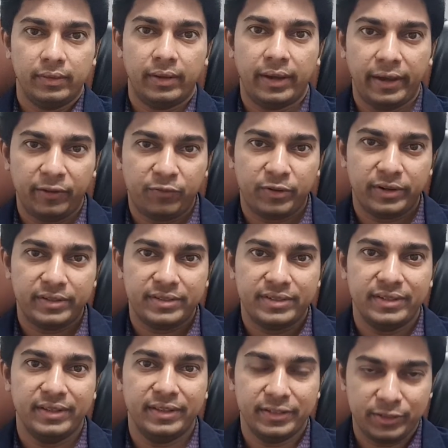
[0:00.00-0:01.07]
Hi
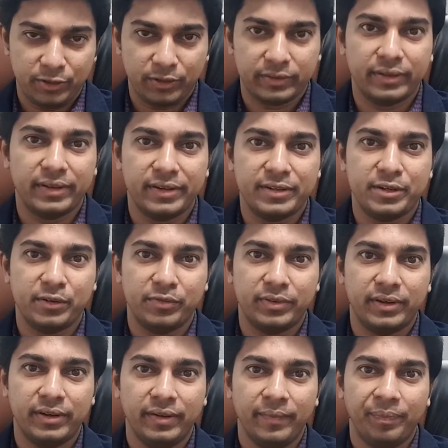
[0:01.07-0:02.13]
friends, this is Dr.
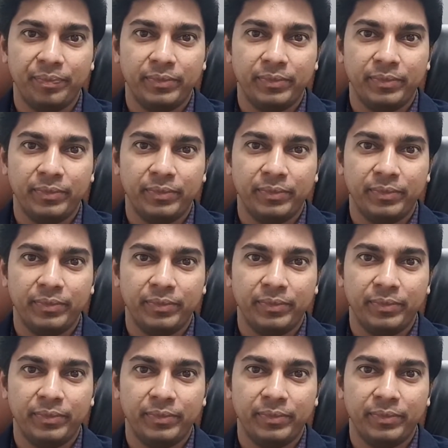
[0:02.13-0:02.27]
Christopher.